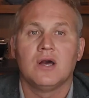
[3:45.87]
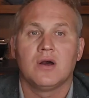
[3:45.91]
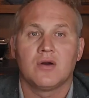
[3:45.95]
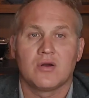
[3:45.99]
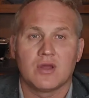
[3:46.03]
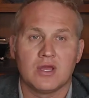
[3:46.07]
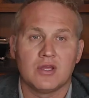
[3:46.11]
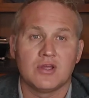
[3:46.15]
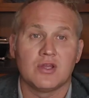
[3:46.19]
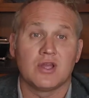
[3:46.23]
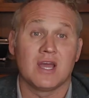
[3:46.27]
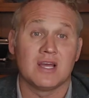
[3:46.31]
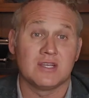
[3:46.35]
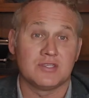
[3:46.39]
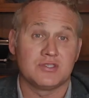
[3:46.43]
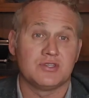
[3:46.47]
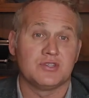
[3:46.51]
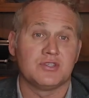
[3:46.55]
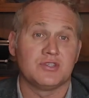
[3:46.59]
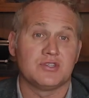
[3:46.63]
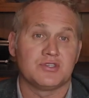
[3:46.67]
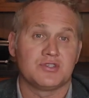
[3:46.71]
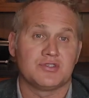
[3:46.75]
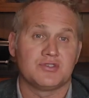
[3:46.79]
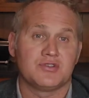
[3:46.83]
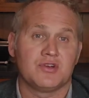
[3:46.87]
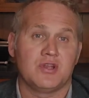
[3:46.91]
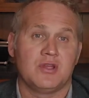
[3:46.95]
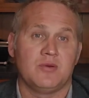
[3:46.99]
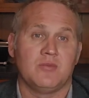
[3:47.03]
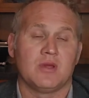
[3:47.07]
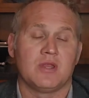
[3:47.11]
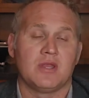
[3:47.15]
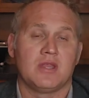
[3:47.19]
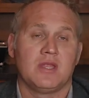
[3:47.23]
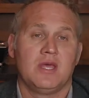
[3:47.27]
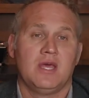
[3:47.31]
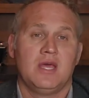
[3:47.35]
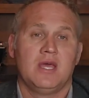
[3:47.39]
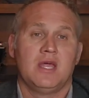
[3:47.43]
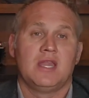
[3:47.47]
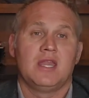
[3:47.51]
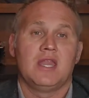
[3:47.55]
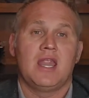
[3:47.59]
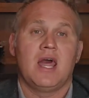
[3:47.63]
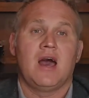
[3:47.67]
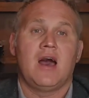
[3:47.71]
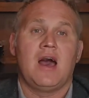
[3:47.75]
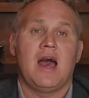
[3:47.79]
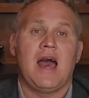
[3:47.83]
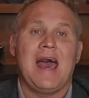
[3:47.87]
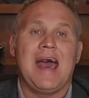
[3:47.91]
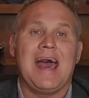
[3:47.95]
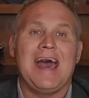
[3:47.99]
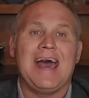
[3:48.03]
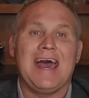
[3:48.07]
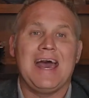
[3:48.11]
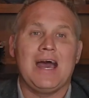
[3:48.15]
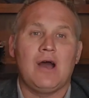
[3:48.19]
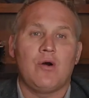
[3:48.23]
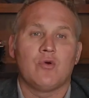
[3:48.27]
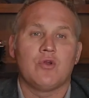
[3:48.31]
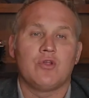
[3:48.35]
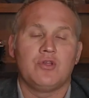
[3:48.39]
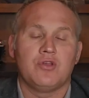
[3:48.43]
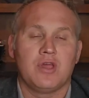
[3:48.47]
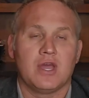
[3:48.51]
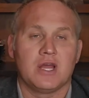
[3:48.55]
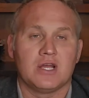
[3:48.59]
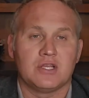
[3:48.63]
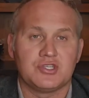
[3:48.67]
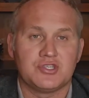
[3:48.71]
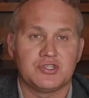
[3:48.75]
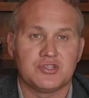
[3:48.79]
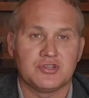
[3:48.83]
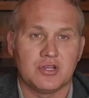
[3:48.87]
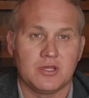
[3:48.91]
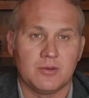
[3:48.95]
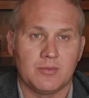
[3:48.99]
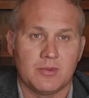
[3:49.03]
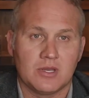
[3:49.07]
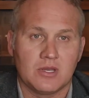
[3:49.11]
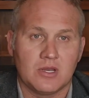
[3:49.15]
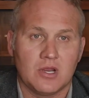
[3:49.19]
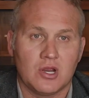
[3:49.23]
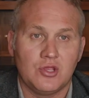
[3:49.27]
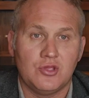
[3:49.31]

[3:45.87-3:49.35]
Okay, you guys are just streaming. Now, how are you guys streaming?